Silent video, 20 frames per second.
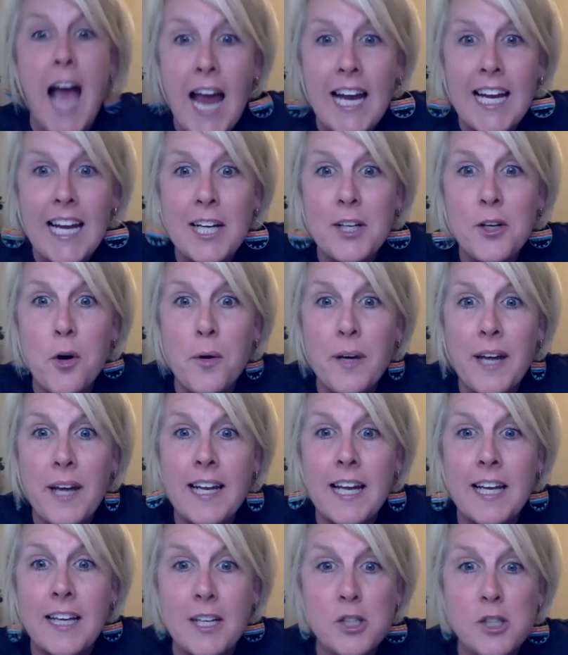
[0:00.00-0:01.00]
I got to go get
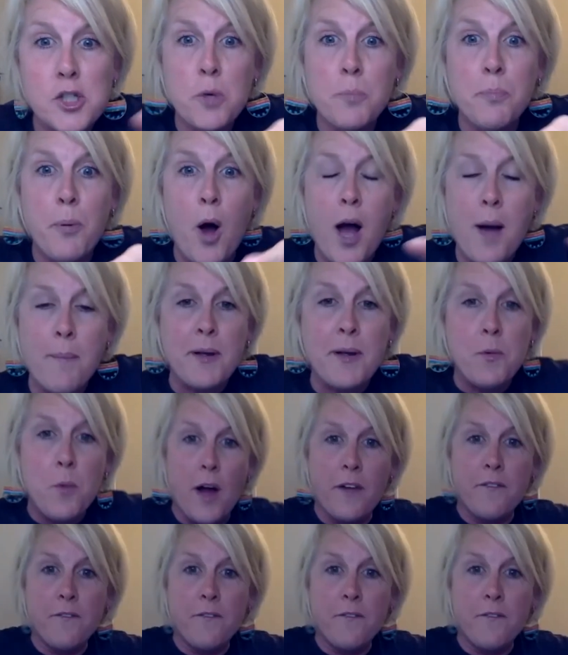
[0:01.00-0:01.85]
it because you bought me one.